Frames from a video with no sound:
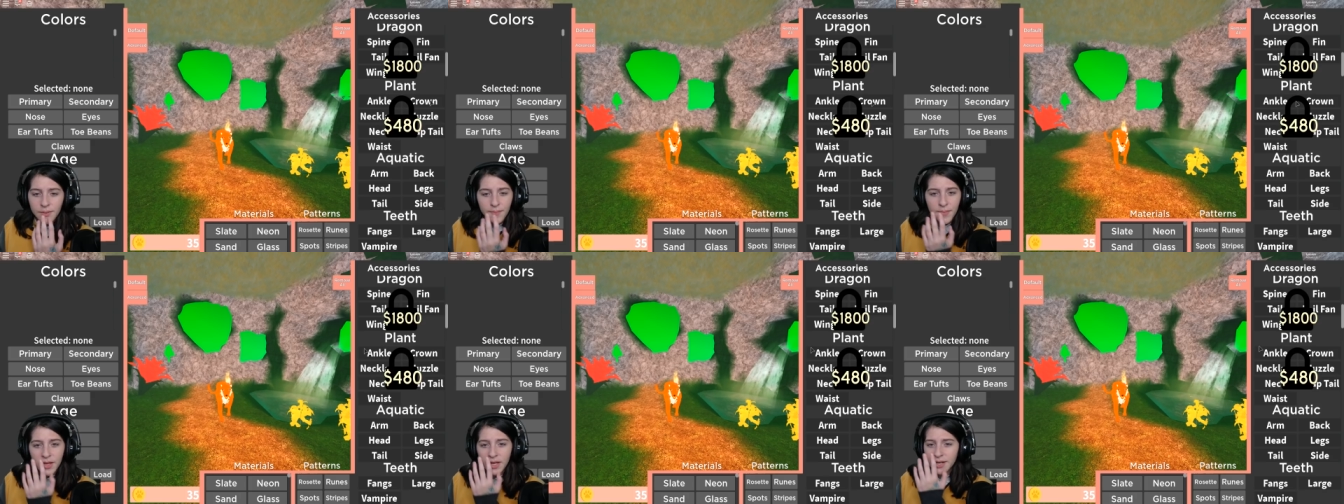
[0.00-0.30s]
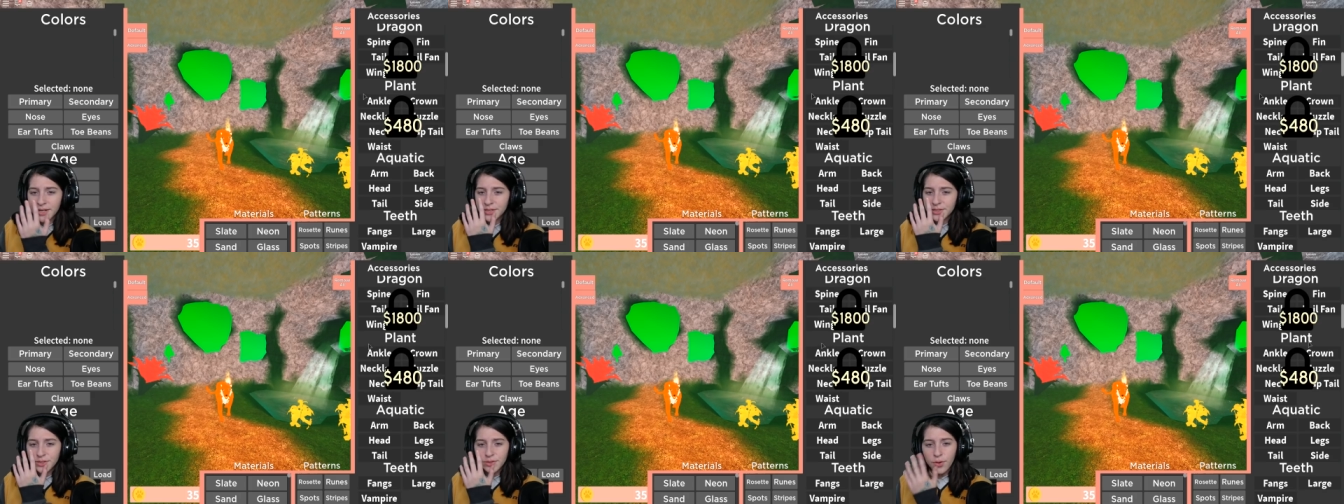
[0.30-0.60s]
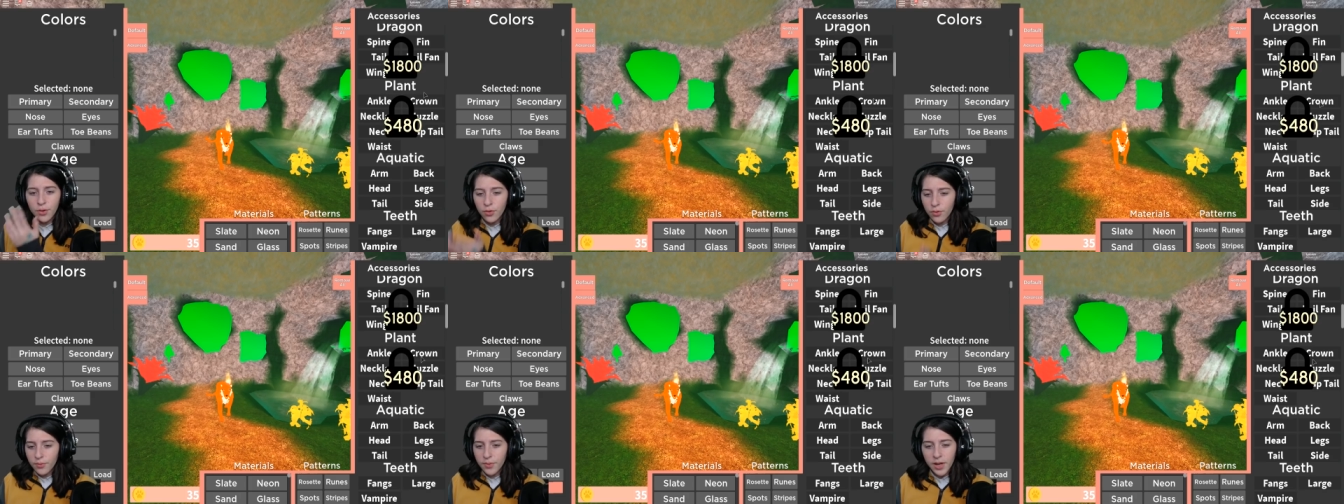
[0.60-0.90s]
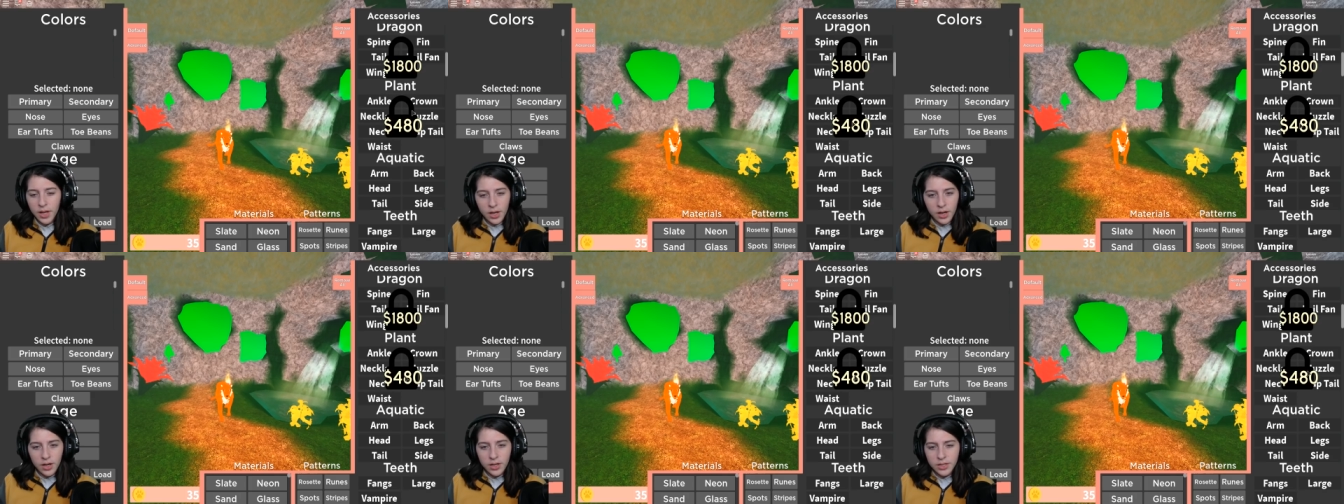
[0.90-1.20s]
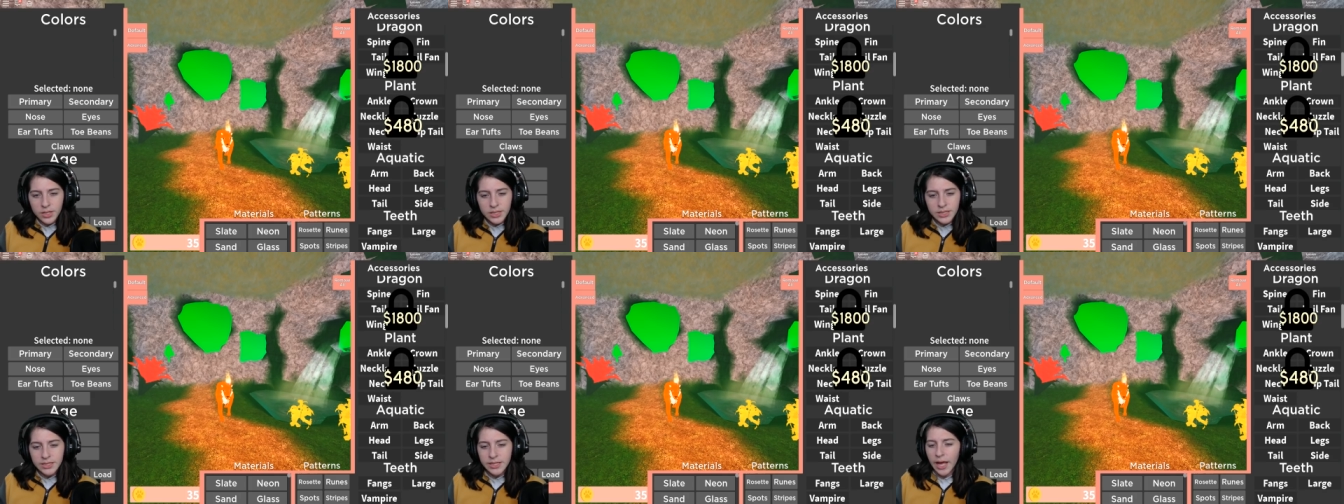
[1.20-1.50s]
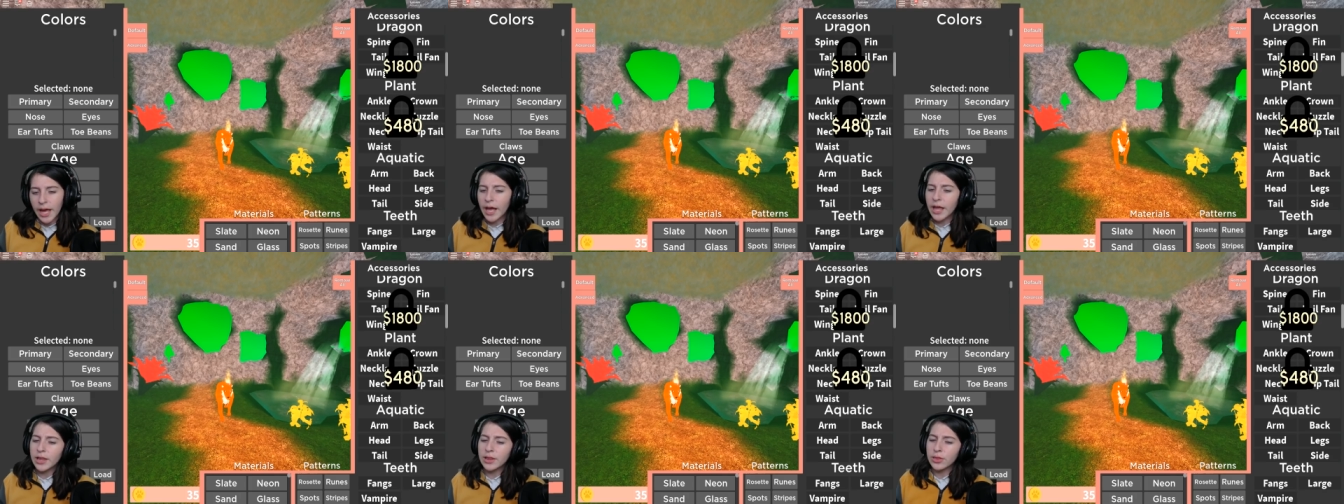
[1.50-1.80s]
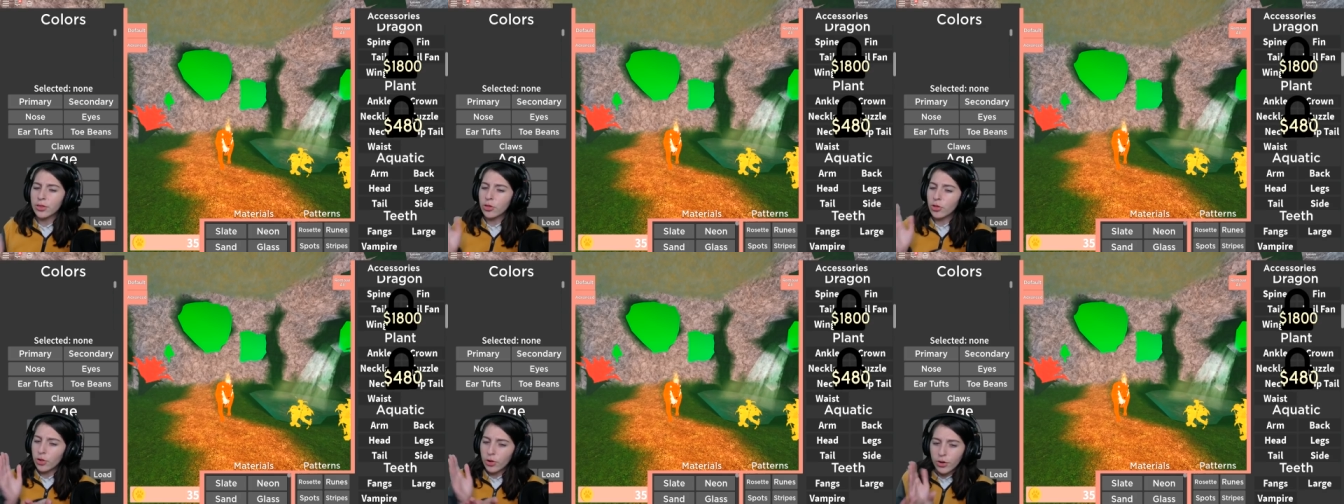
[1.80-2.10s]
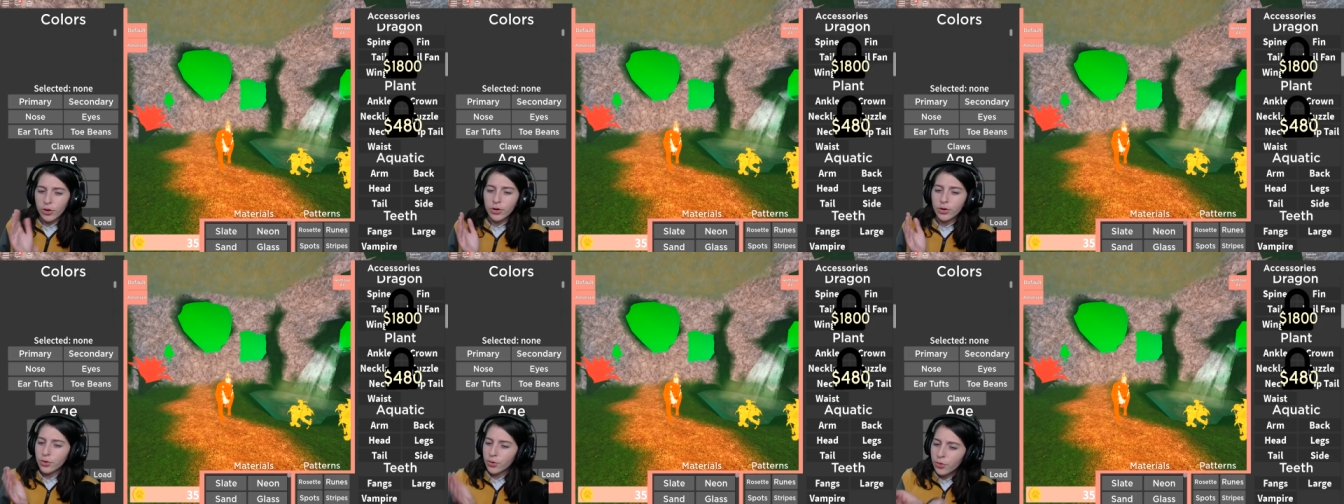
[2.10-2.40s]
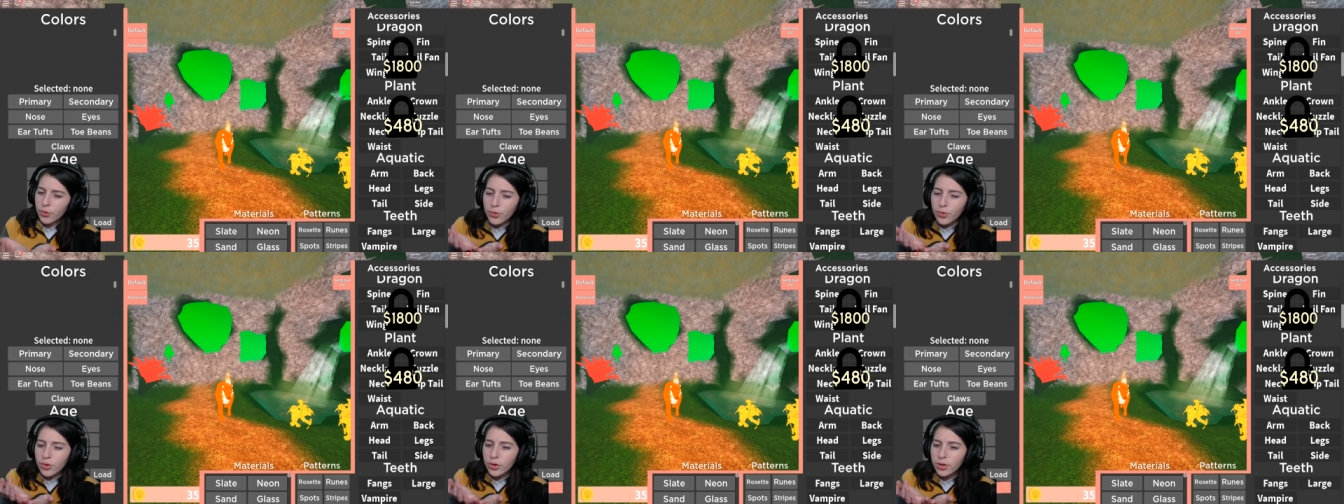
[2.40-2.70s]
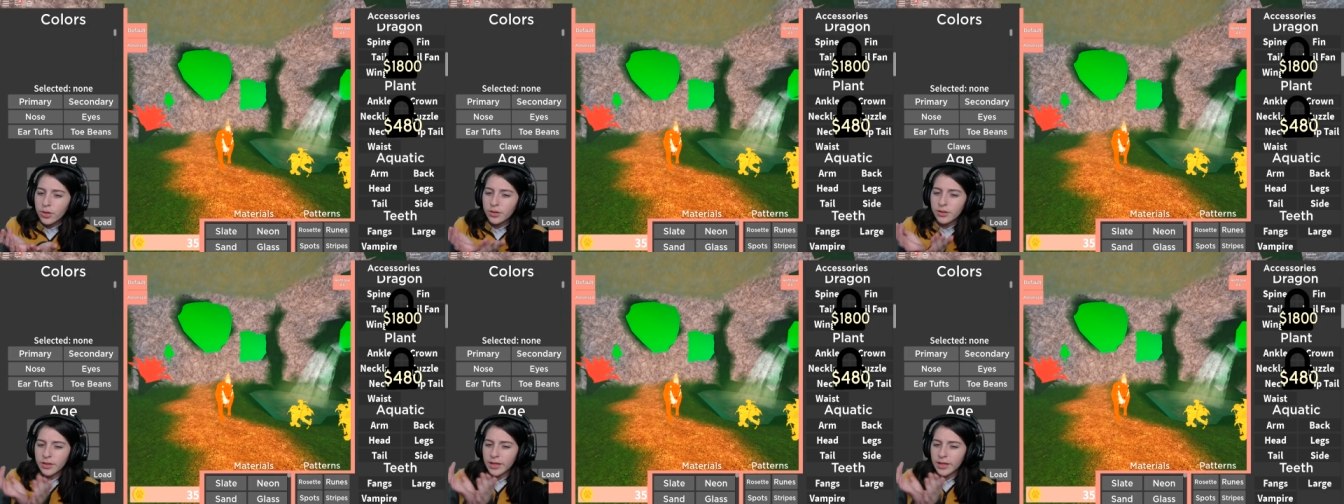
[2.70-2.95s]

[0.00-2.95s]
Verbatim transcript: because oh my god, does that look cool?